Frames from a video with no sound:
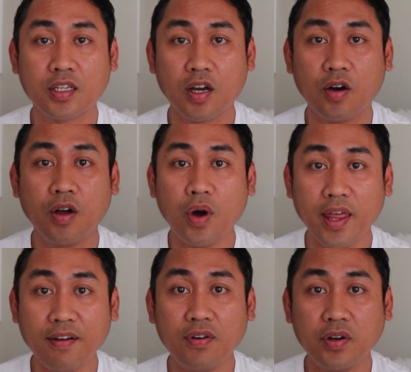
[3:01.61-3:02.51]
So
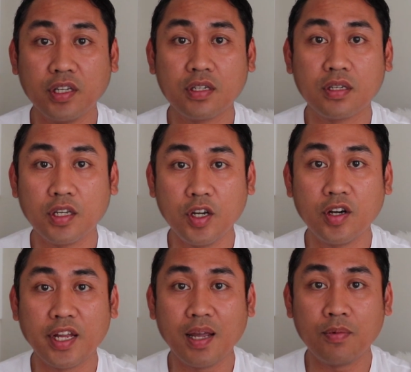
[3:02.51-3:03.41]
whatever is your
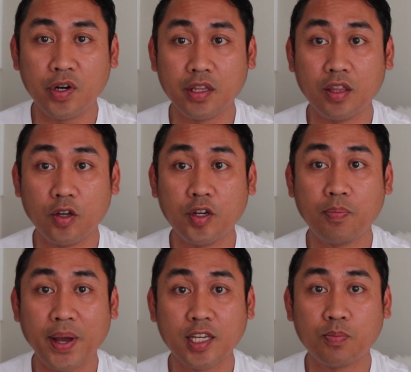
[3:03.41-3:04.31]
name written on your
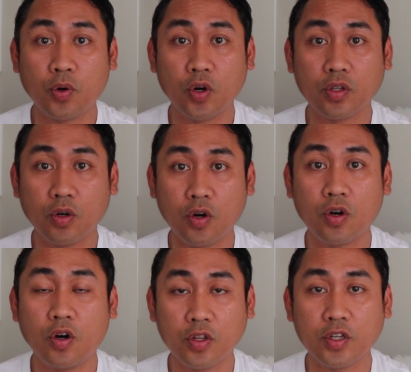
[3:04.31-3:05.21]
passport or
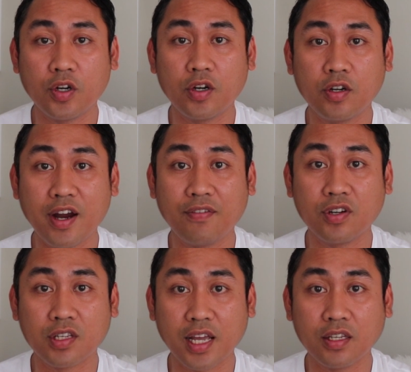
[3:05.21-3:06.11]
on your
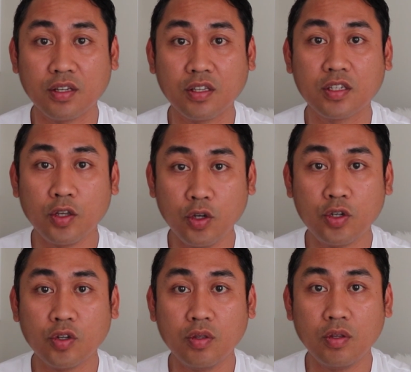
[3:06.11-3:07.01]
driver's license, you
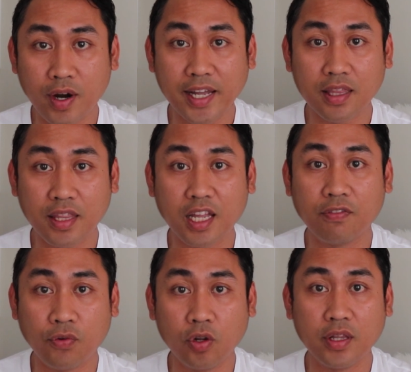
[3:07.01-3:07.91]
should write that
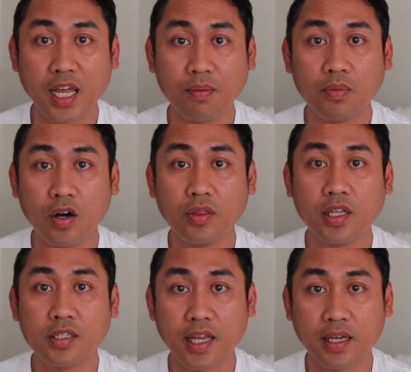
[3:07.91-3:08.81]
full name on
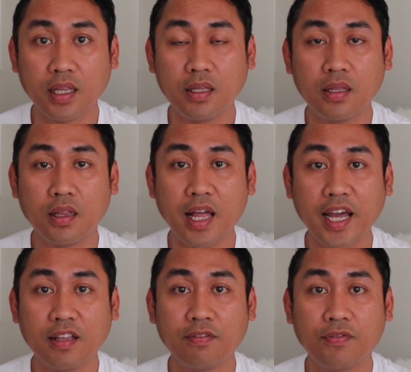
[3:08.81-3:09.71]
the second
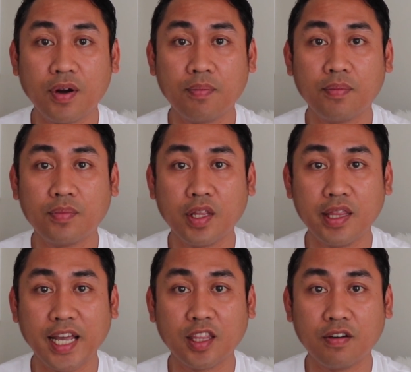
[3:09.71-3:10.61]
line from the
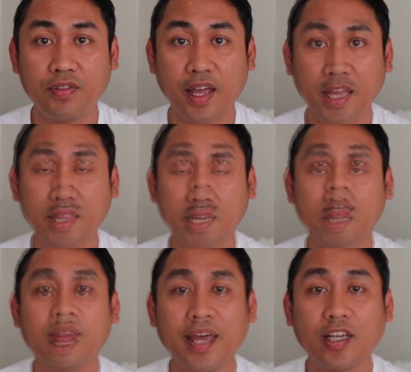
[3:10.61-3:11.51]
date of the heading.
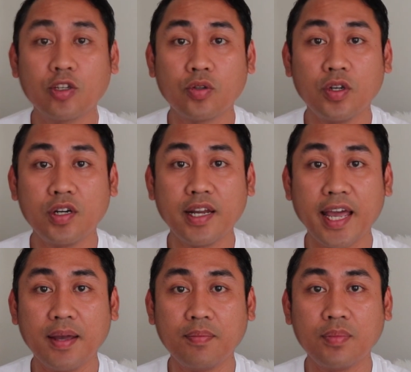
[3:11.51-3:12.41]
Next to your
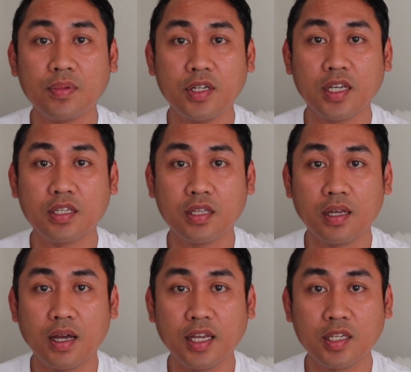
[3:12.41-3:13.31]
name, just
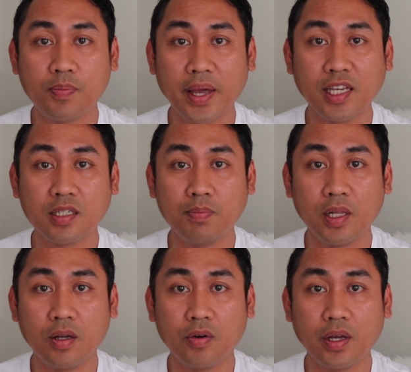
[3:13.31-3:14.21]
a space
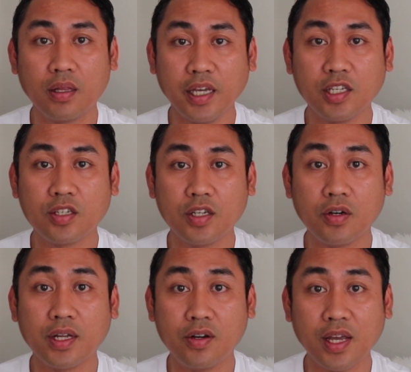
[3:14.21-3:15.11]
below it, is
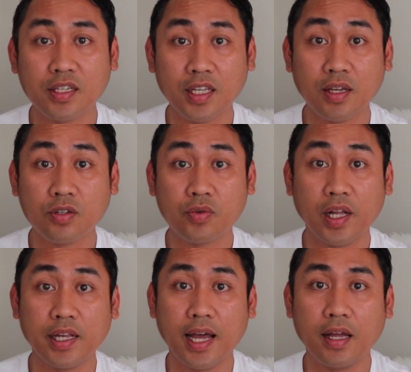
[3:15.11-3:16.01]
your address in
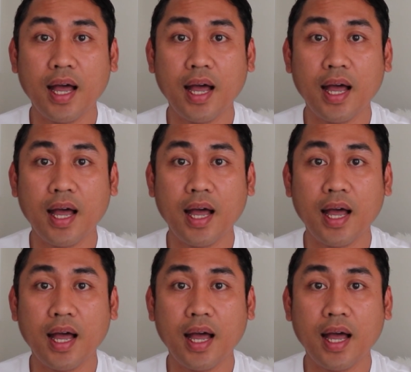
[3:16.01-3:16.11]
Australia.